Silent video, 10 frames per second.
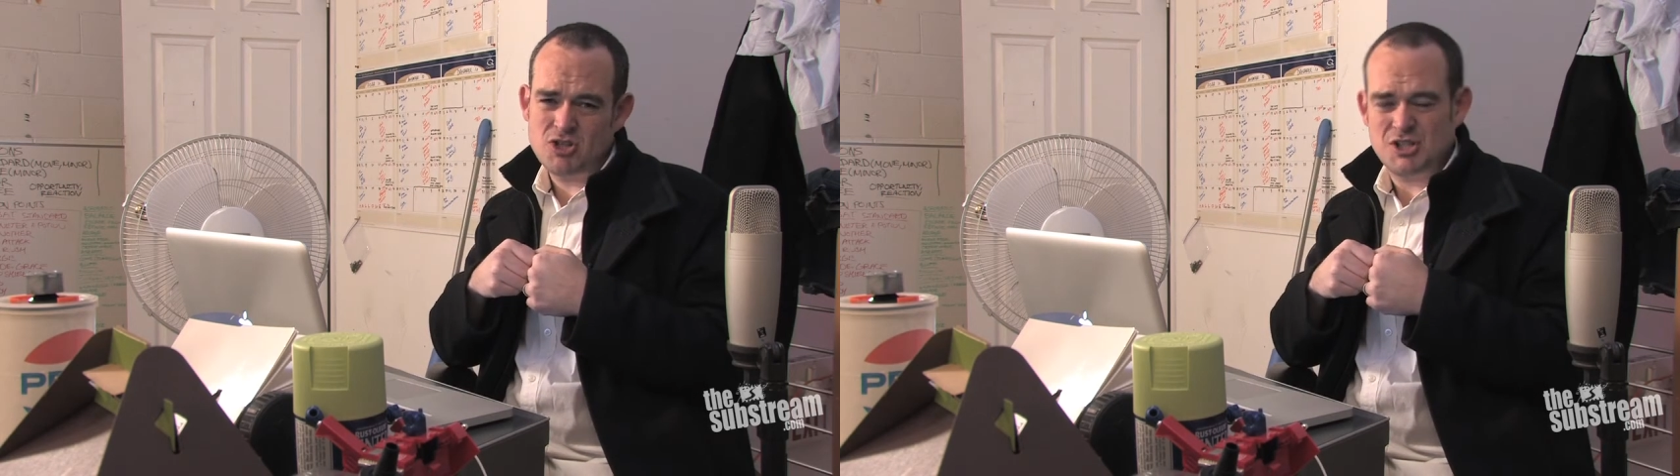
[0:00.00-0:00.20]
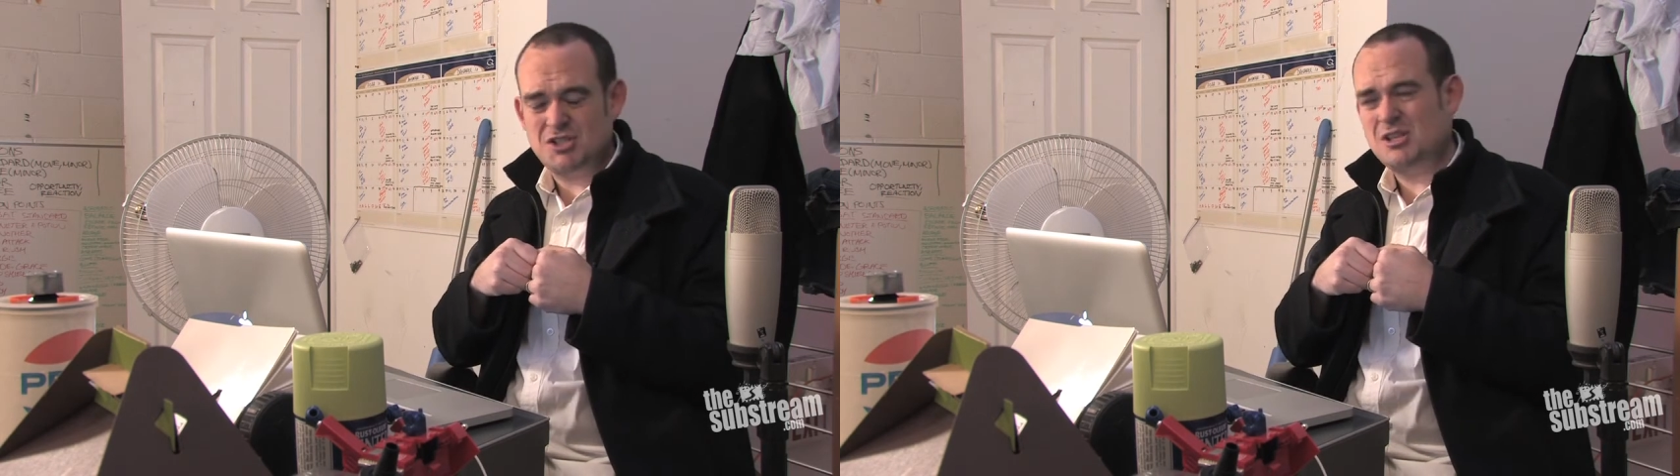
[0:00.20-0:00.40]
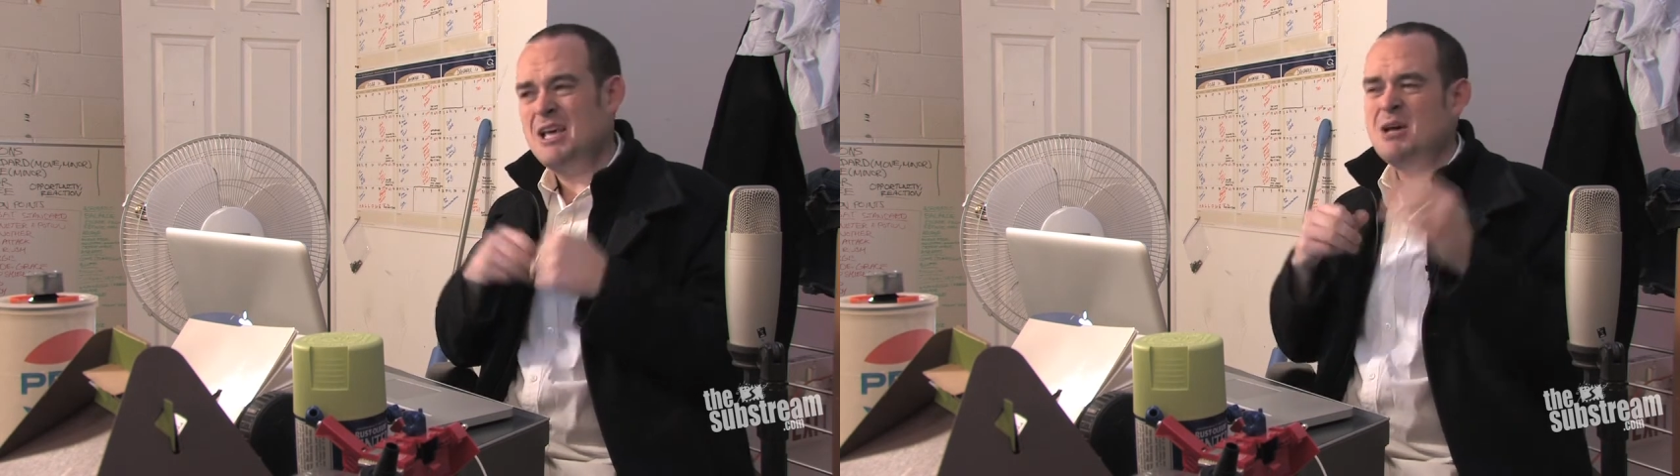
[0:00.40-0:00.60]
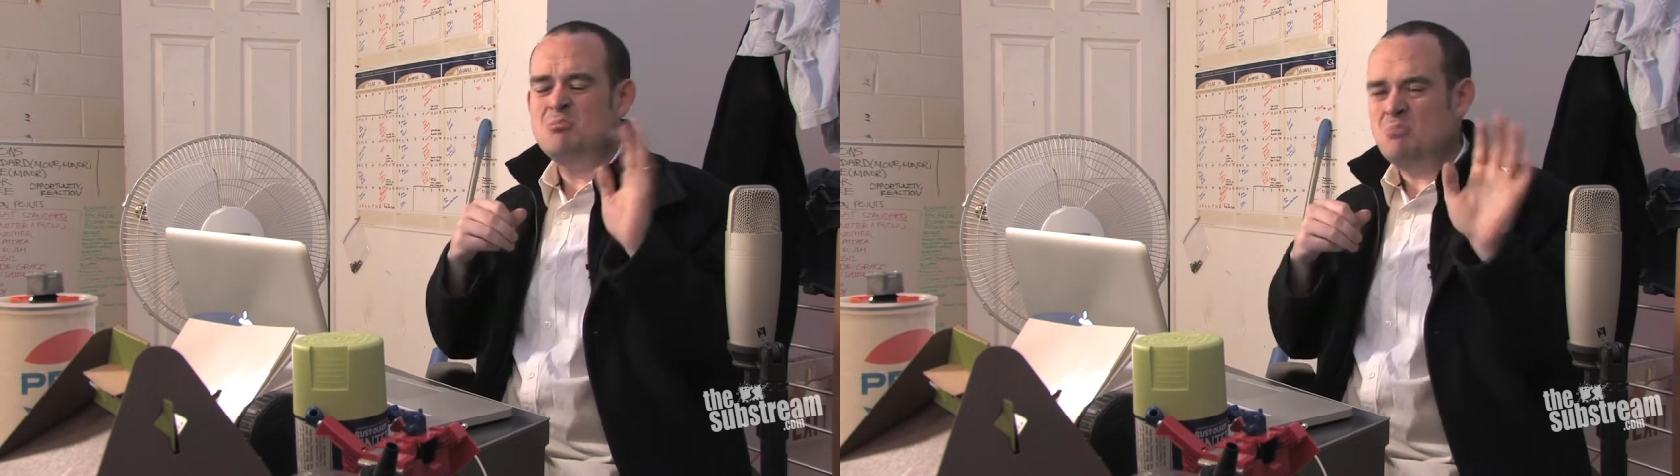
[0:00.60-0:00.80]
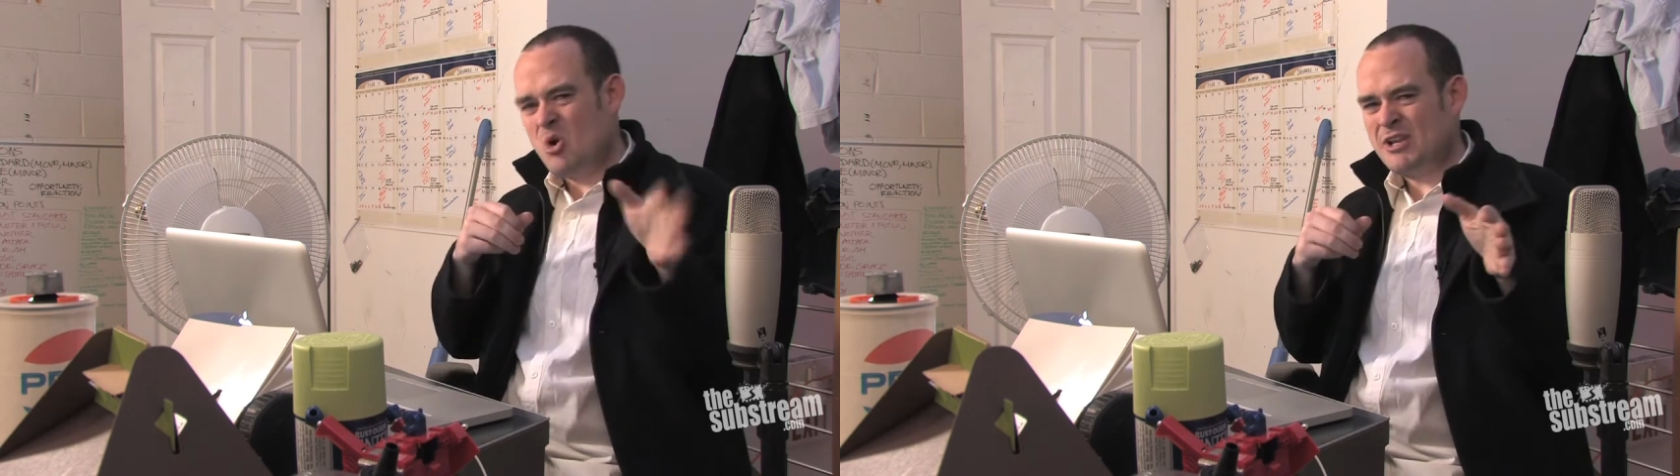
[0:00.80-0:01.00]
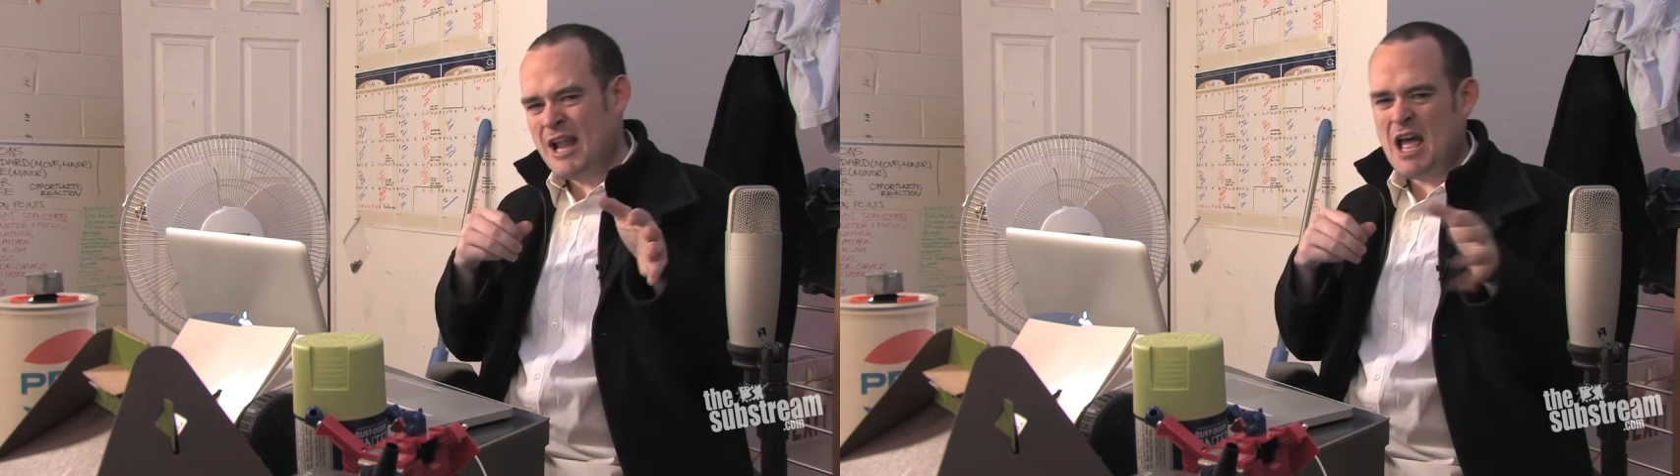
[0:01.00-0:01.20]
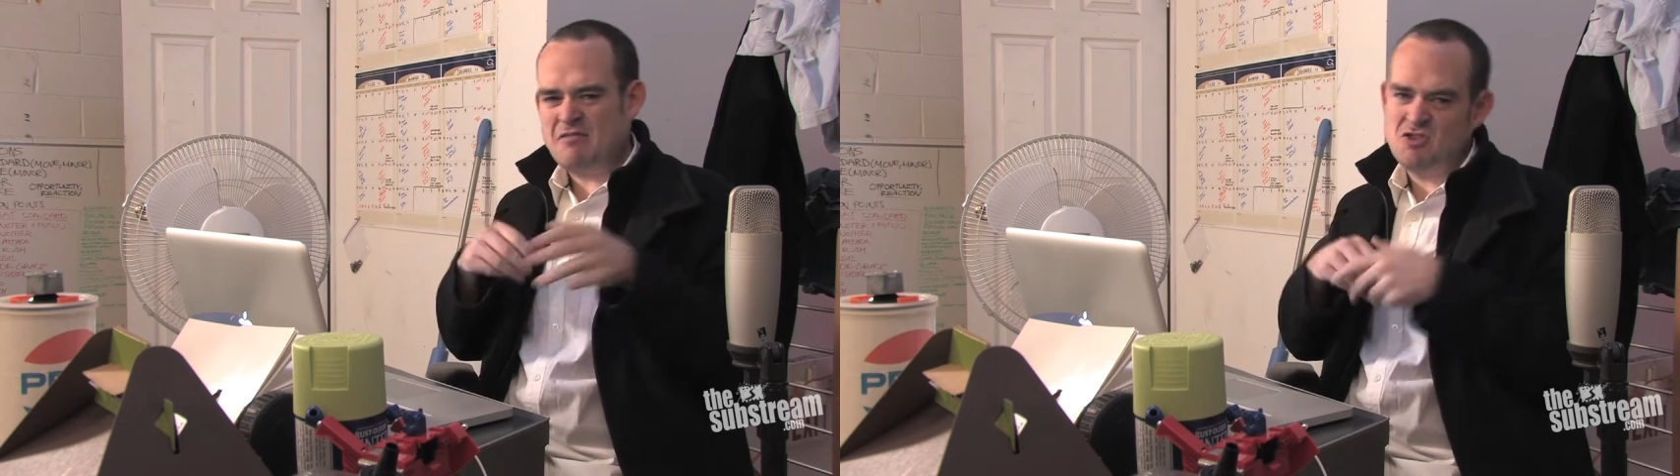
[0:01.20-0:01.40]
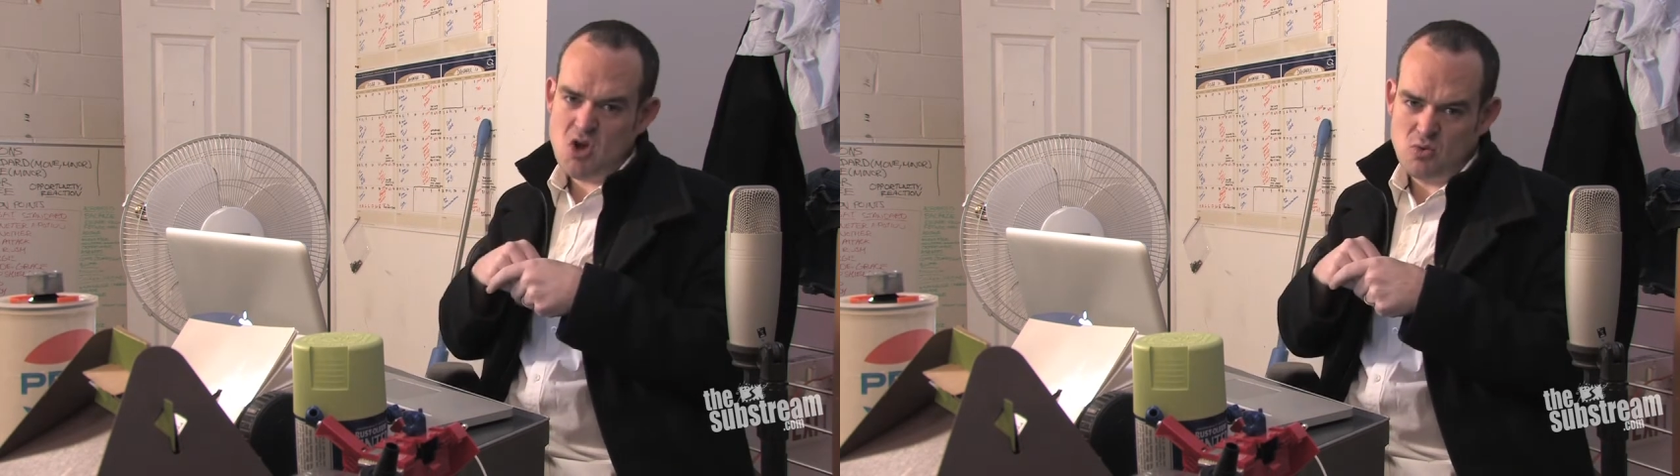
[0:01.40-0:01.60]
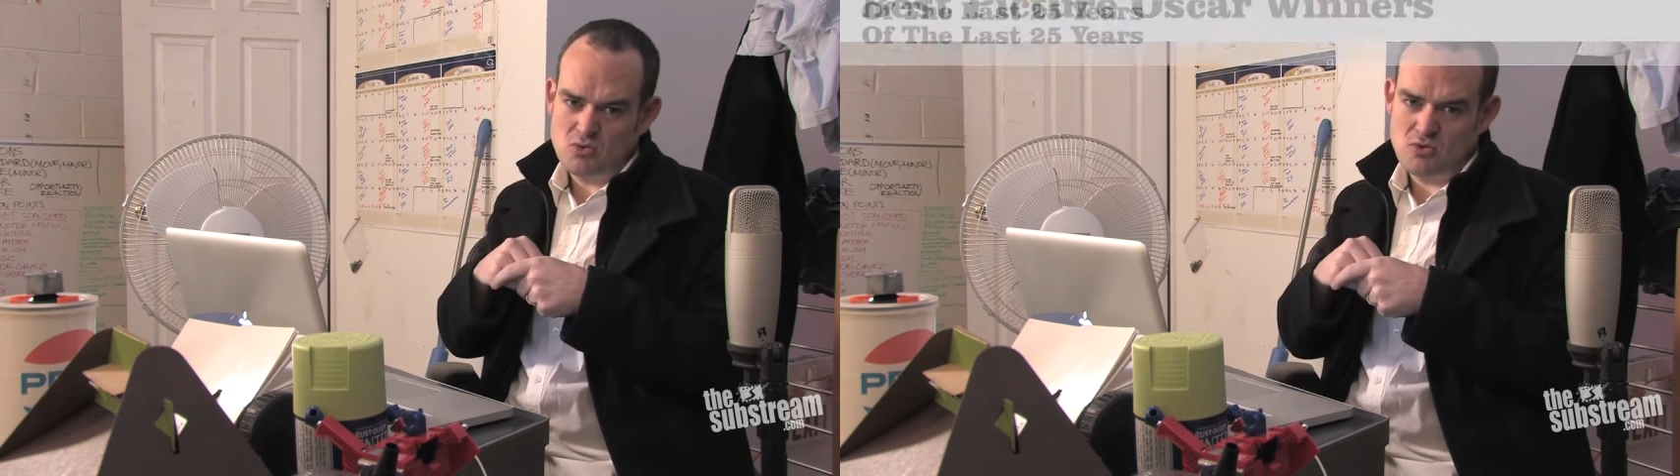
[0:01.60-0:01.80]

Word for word: because more than half don't.